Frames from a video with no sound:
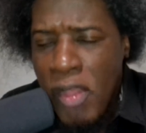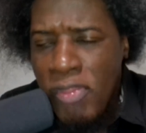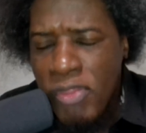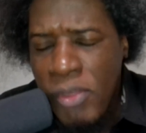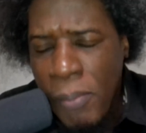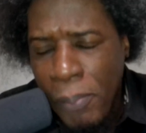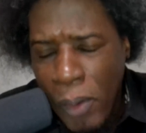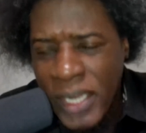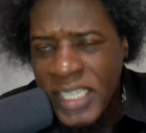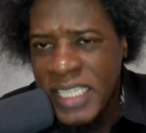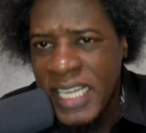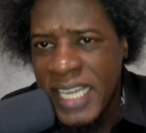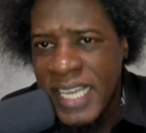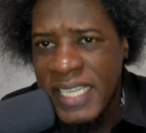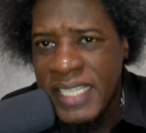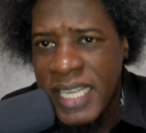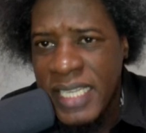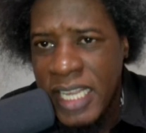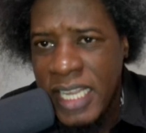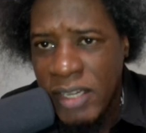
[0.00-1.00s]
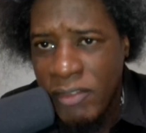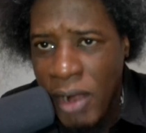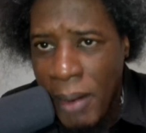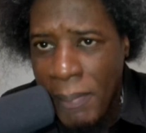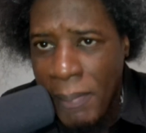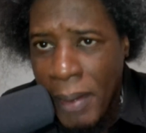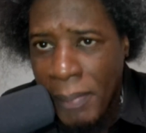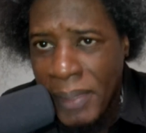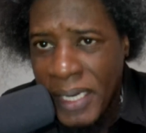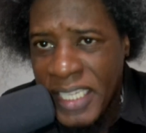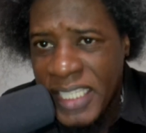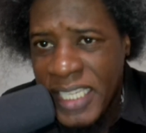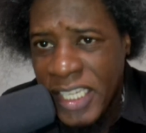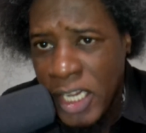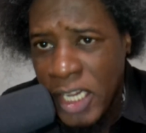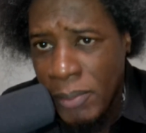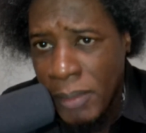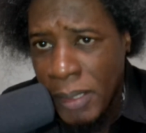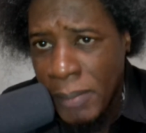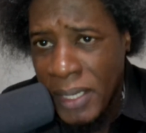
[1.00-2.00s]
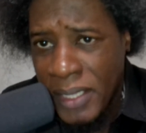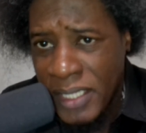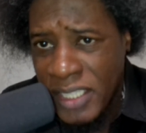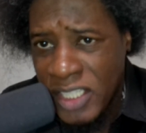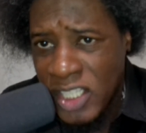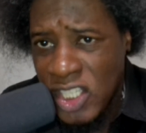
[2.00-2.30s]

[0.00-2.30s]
the point is, as I wrap up, ladies and gentlemen, brothers,